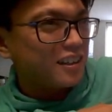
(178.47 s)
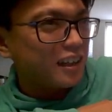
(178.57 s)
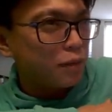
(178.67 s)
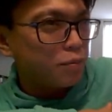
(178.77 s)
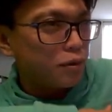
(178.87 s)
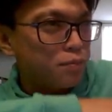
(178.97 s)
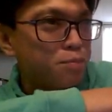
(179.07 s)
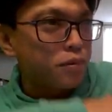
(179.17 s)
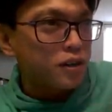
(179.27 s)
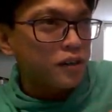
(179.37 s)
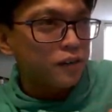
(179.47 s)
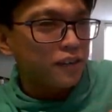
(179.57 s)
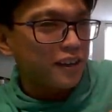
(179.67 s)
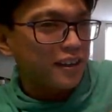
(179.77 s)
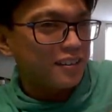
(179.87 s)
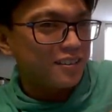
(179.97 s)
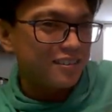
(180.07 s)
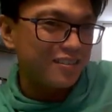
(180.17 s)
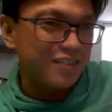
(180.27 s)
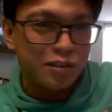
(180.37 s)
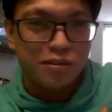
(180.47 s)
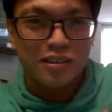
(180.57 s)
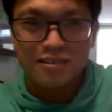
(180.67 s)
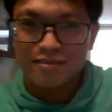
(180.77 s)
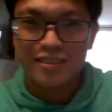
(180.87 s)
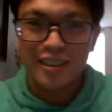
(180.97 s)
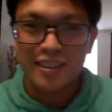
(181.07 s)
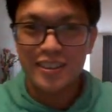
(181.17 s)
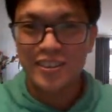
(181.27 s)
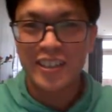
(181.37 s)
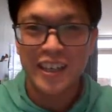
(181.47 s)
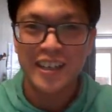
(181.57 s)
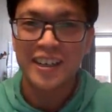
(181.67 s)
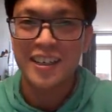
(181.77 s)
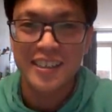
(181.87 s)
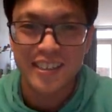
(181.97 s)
keep your butt flat, which together it's